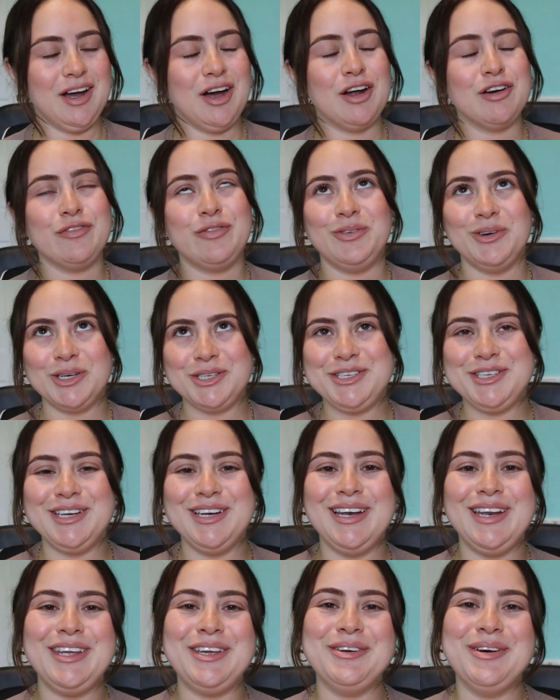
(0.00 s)

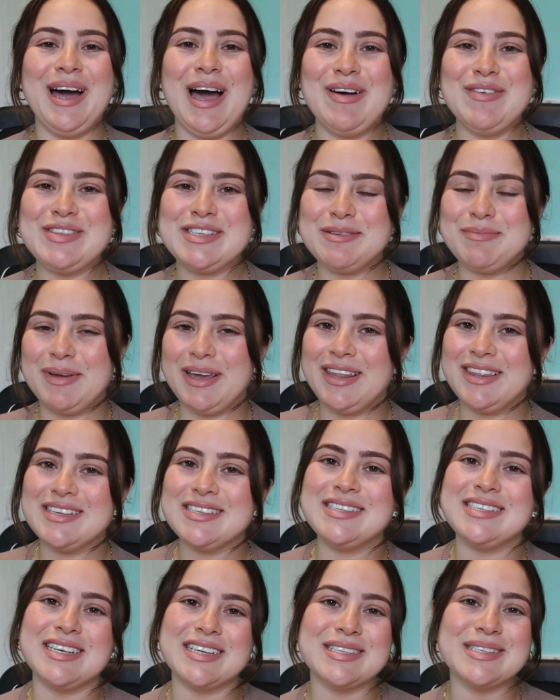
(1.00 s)
Unfortunately, you have to pay the
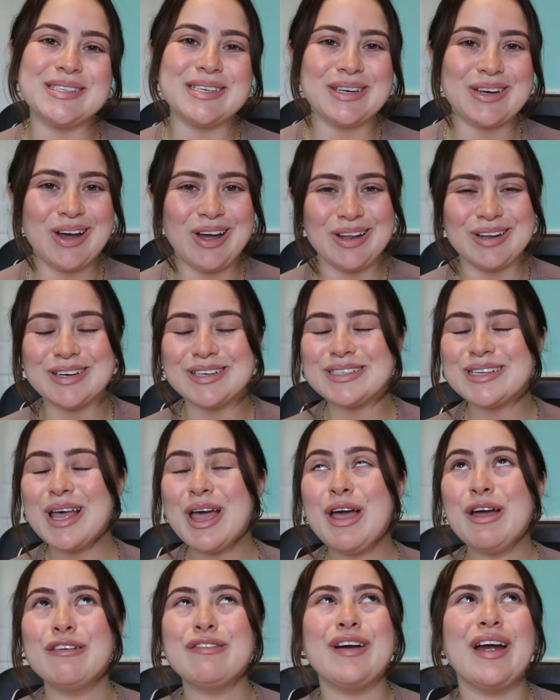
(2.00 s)
$60
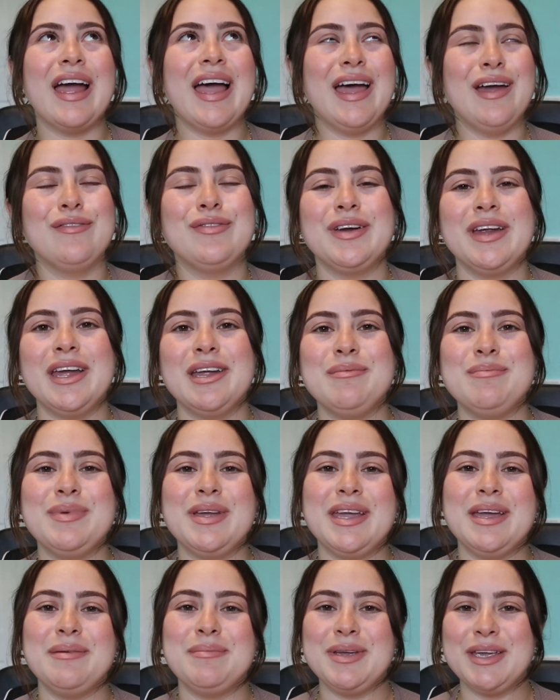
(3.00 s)
for every
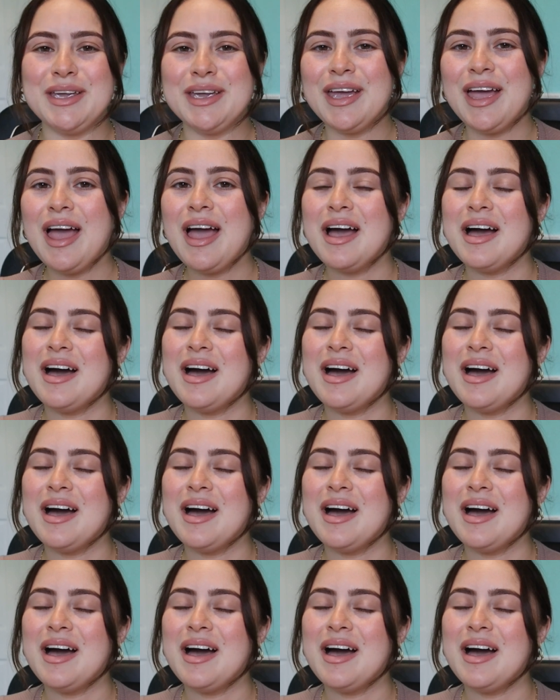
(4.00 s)
NBME